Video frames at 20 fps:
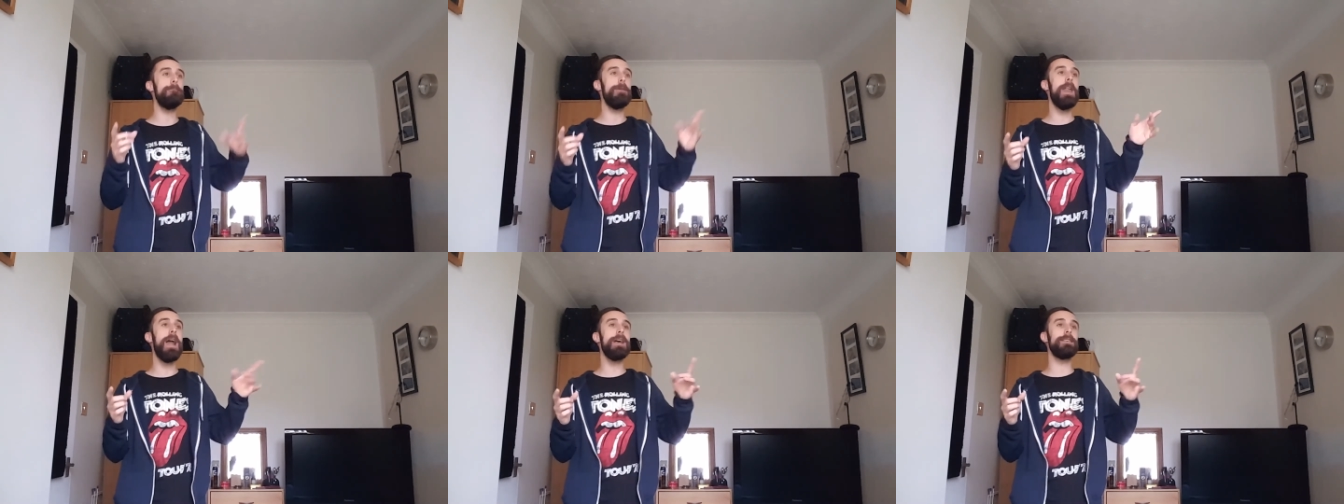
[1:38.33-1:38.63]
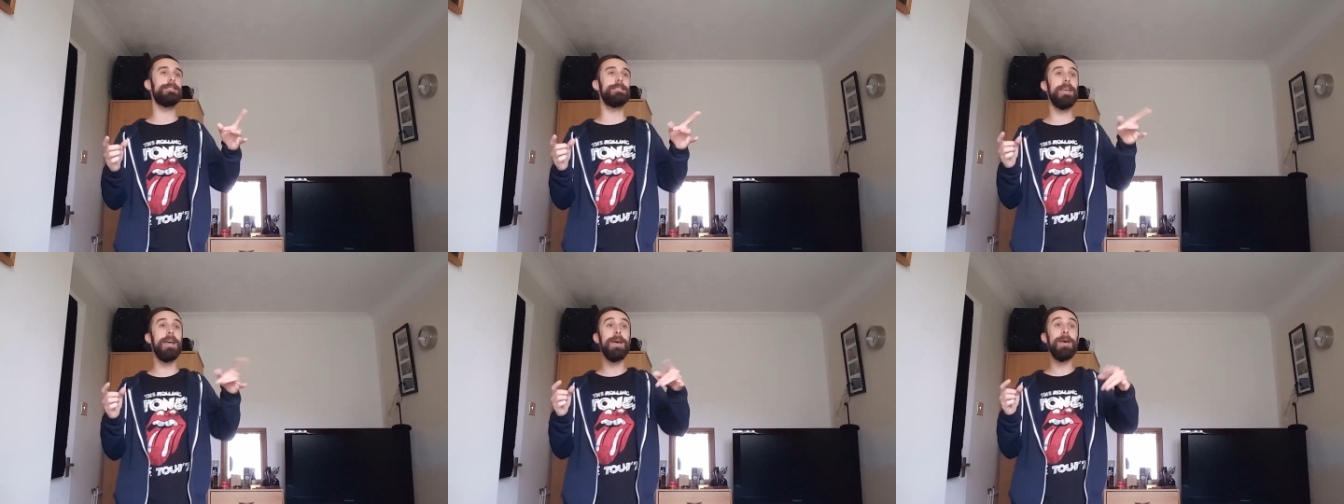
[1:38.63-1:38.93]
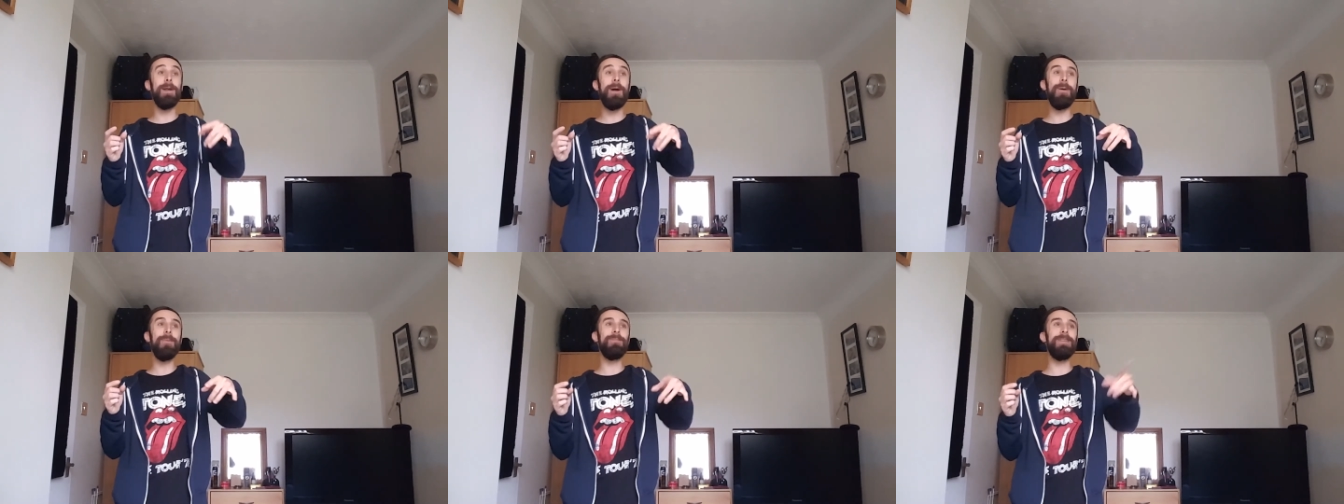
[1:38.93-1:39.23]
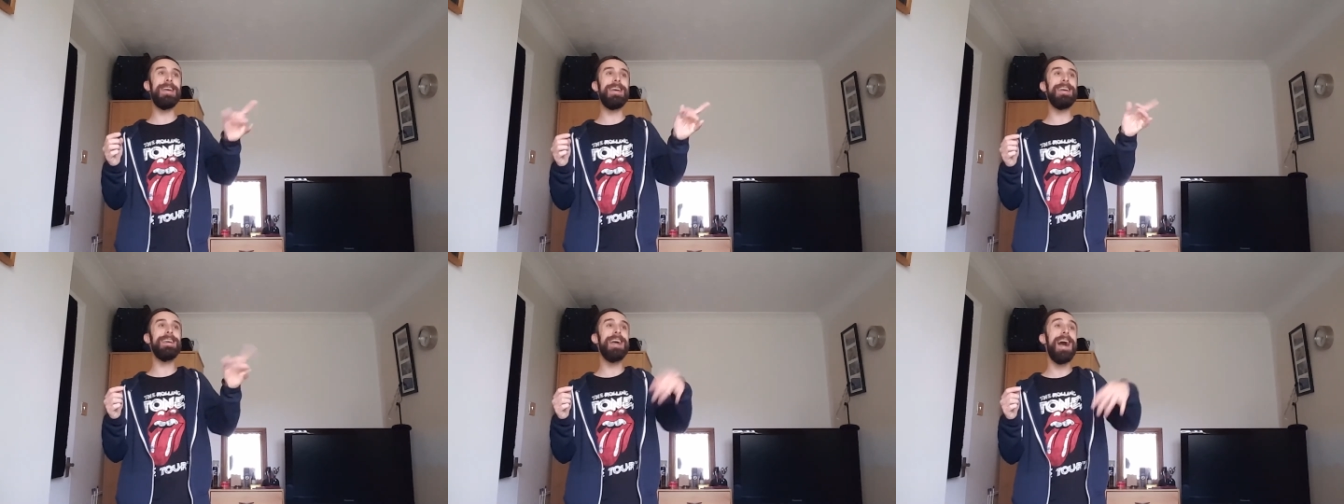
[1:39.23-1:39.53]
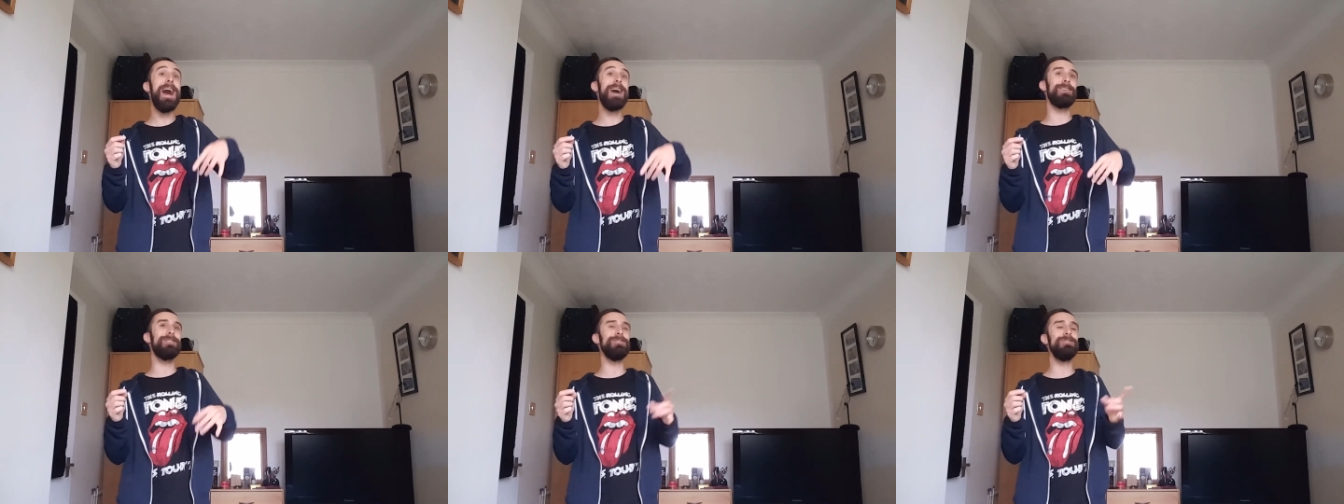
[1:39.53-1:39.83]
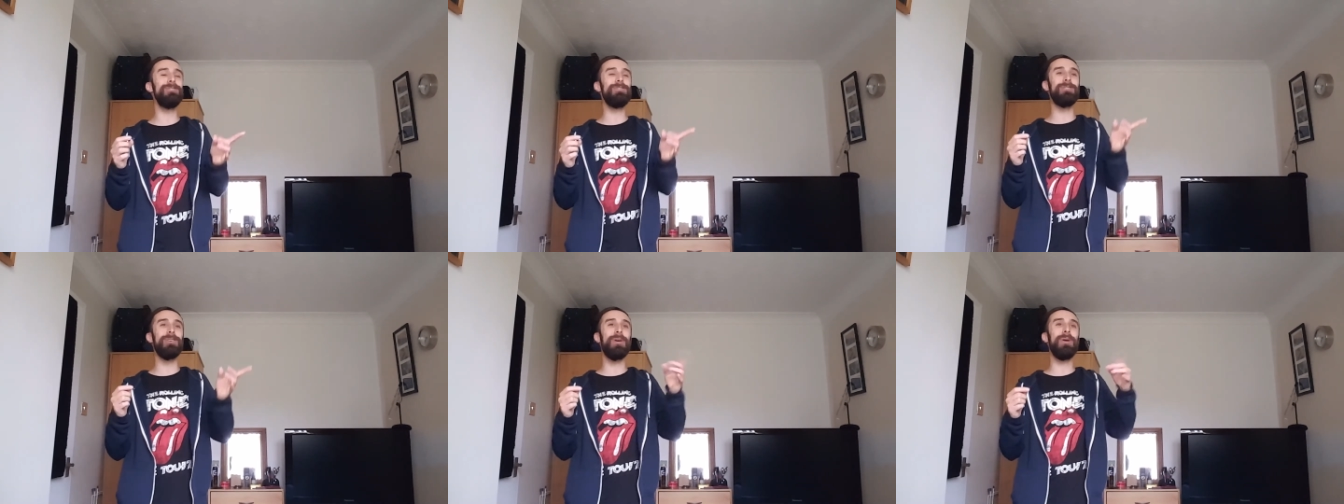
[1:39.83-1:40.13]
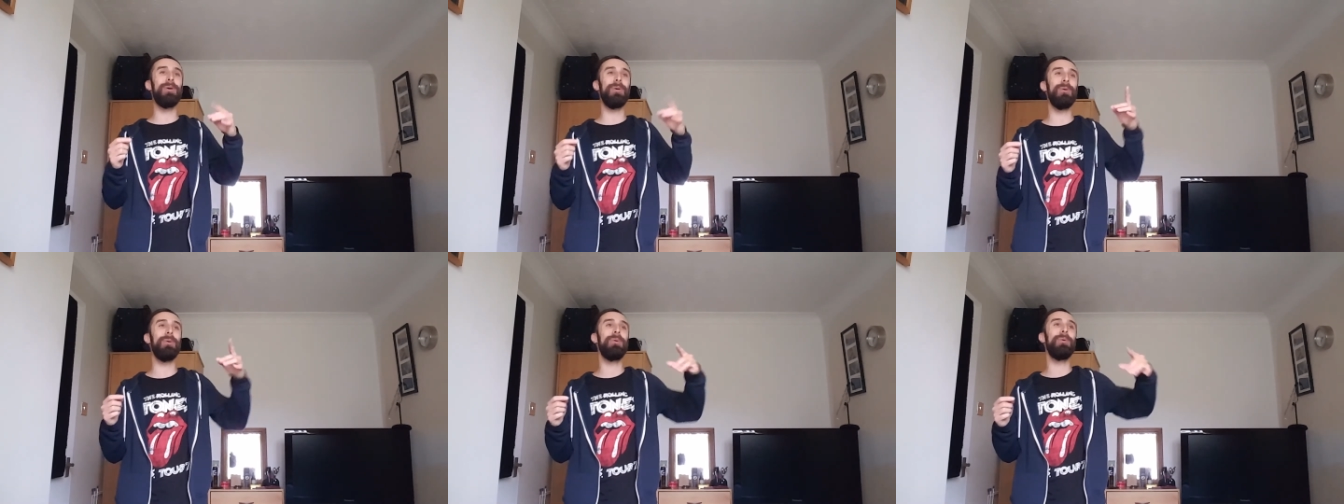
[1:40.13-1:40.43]
But I said only I can
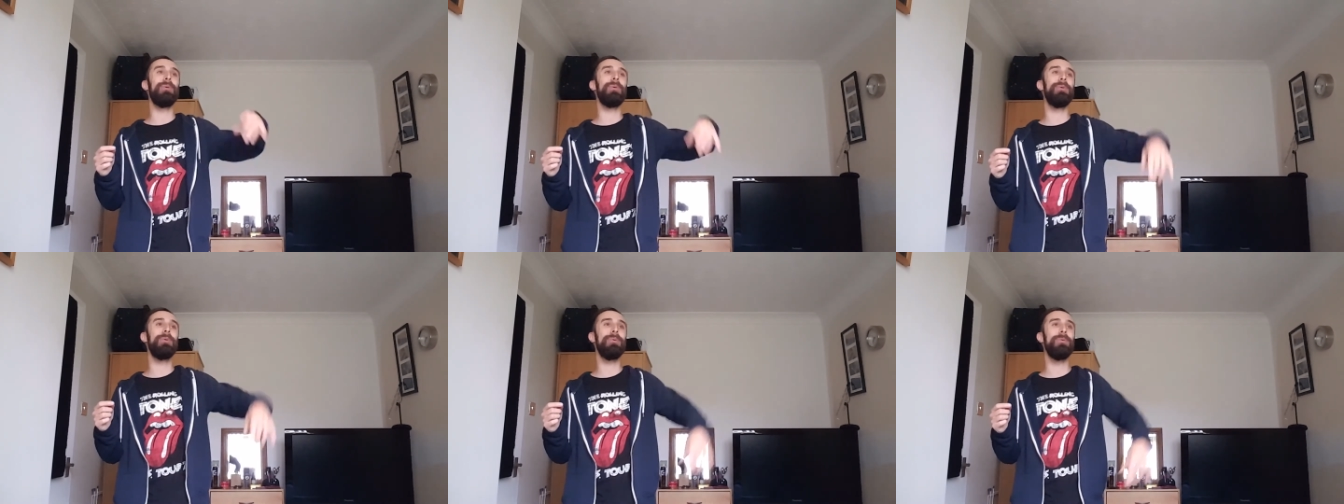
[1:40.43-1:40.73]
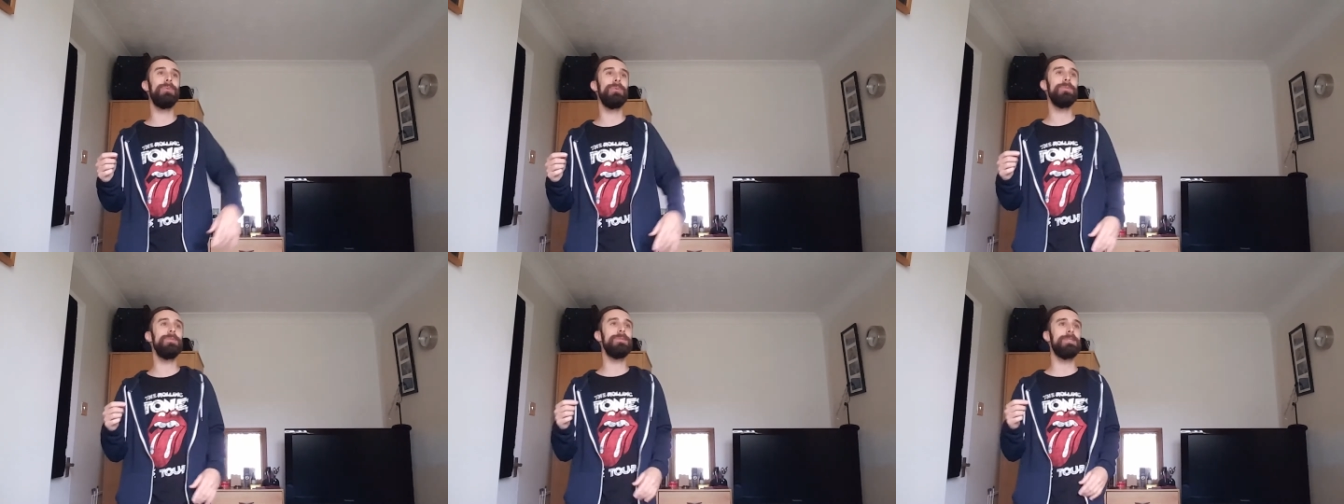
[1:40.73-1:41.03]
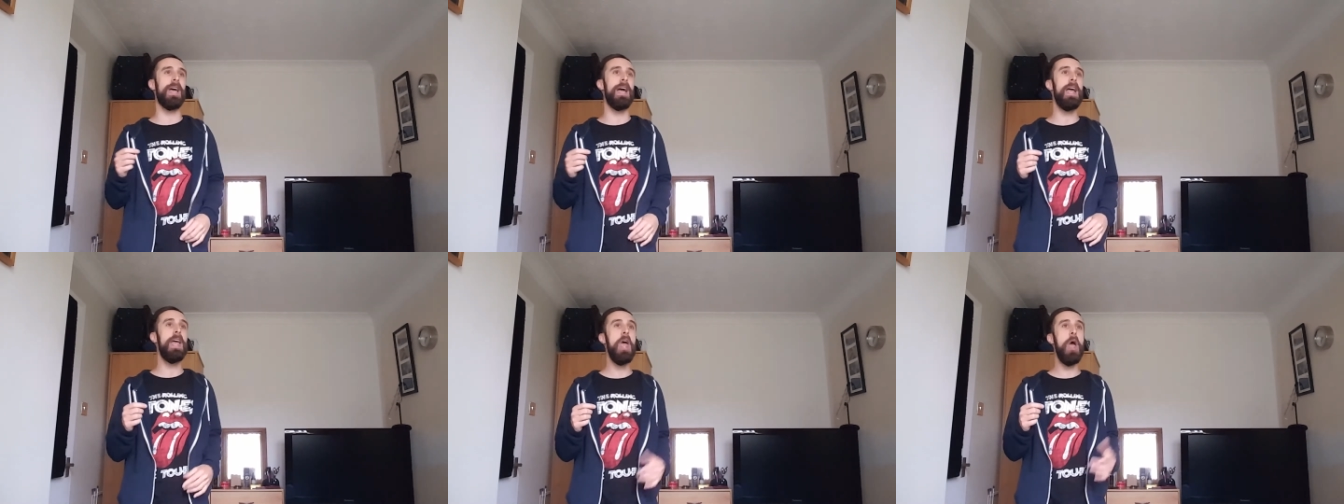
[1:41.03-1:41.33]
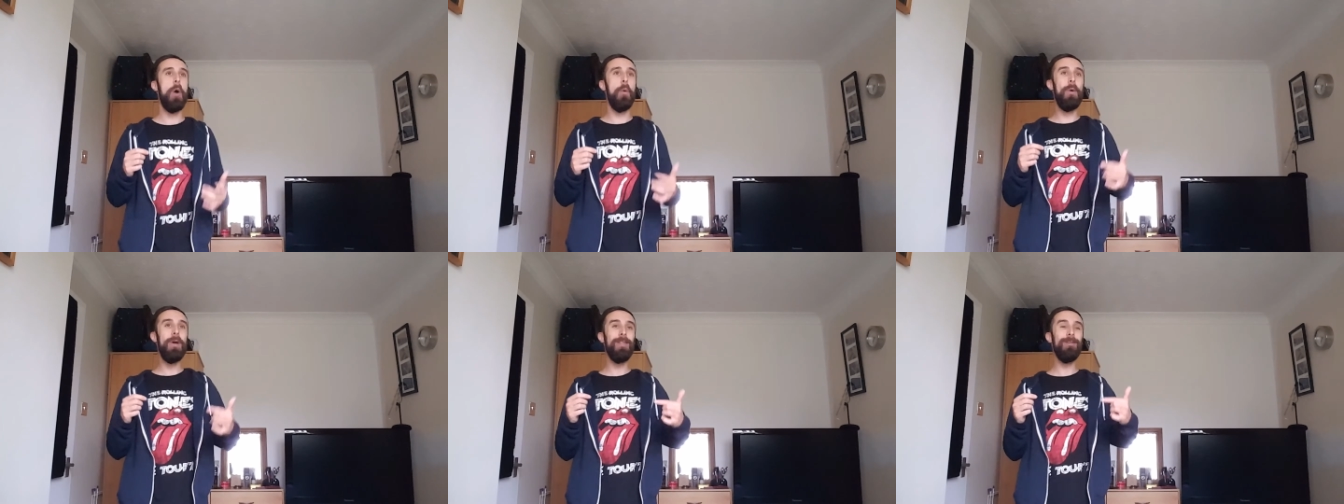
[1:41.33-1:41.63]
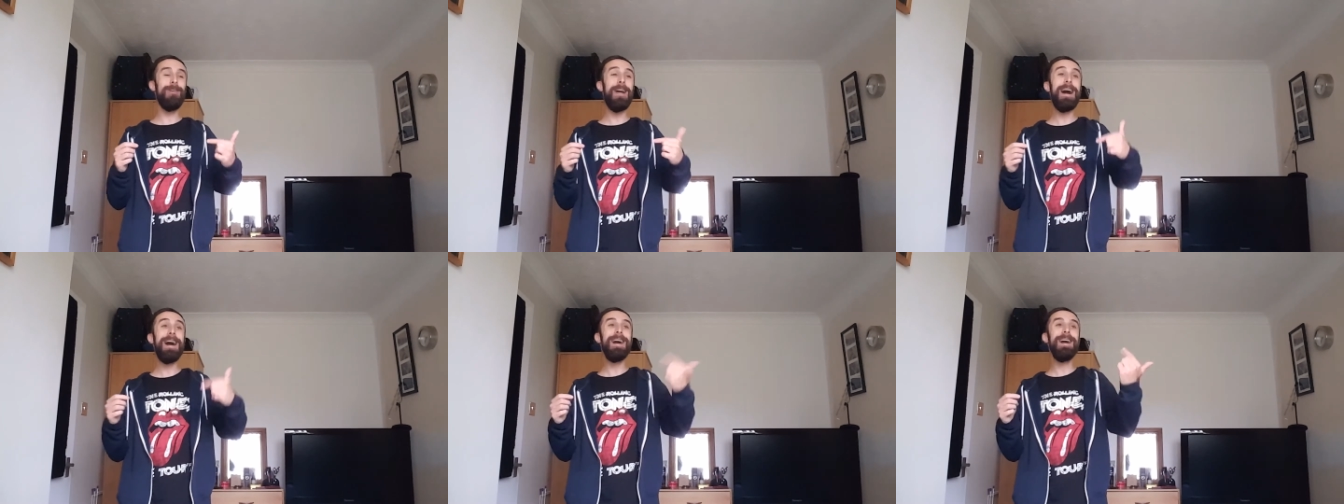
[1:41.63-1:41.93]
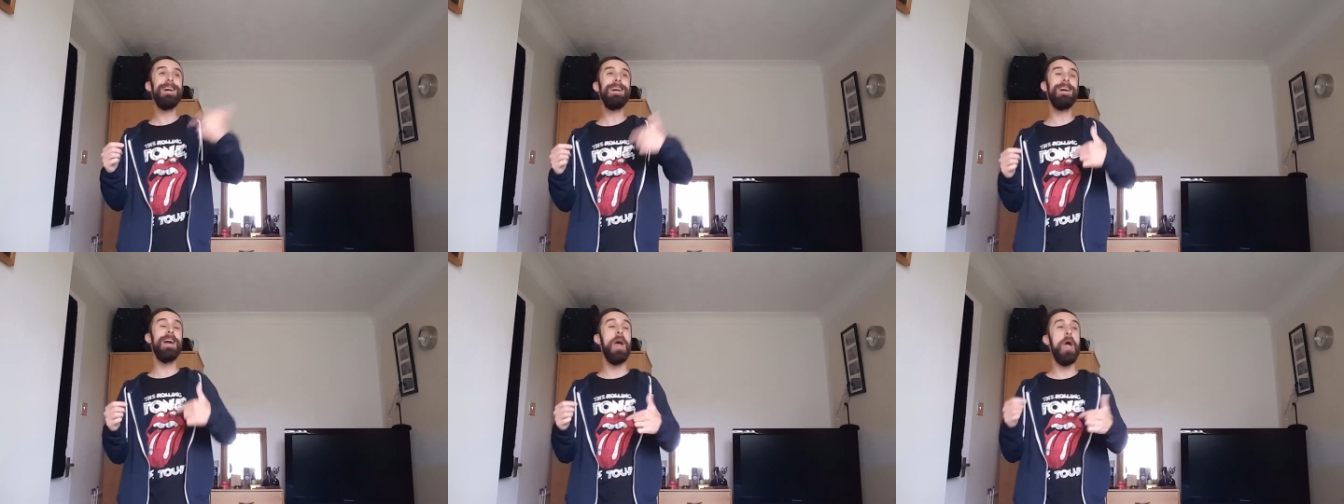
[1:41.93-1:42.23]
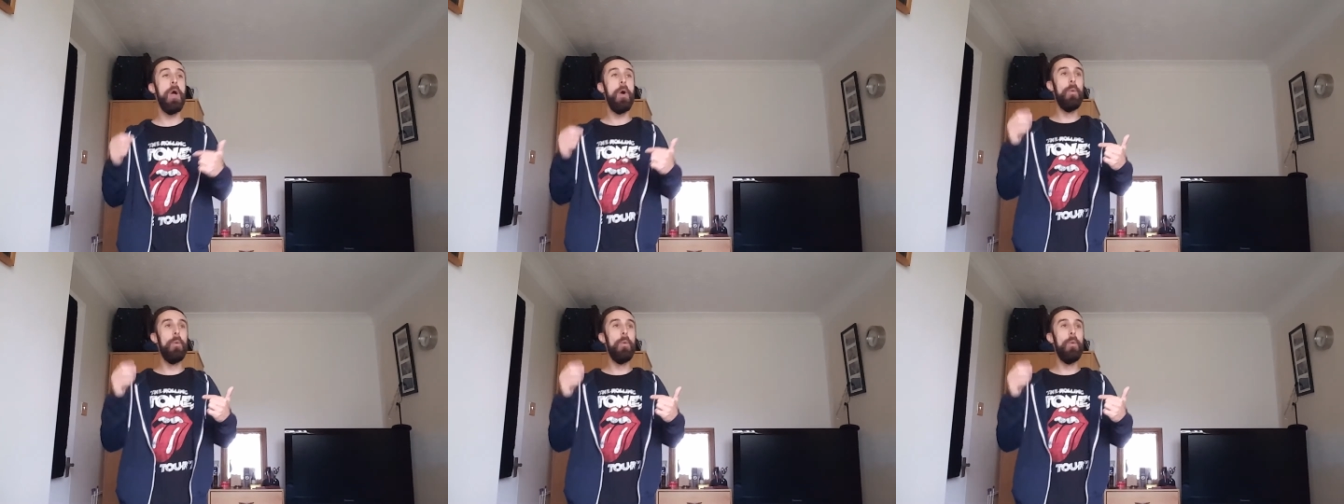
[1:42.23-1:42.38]
choose whether I,